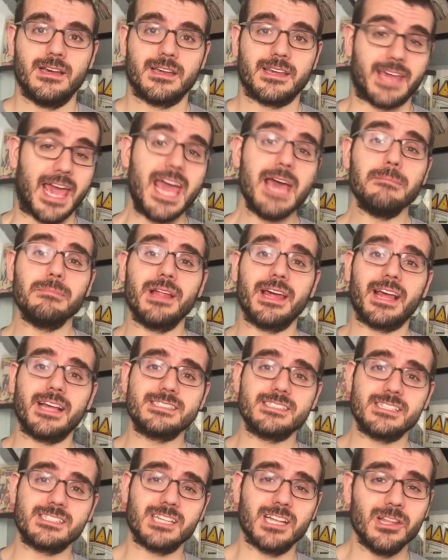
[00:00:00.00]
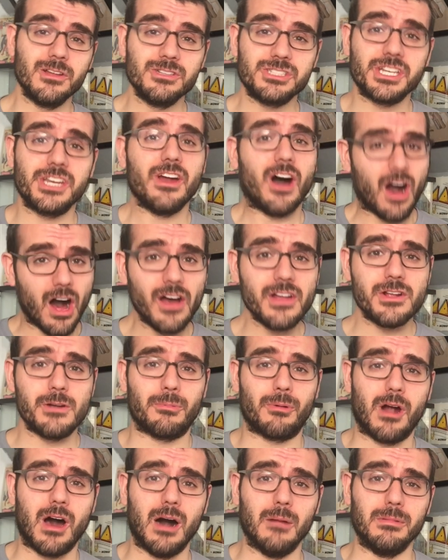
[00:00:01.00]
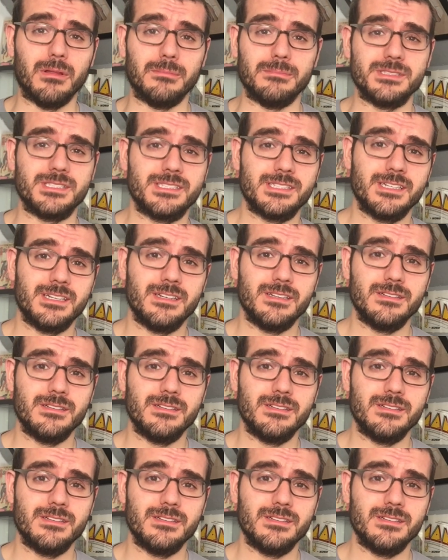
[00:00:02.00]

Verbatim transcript: Gambling is the solution to all your problems.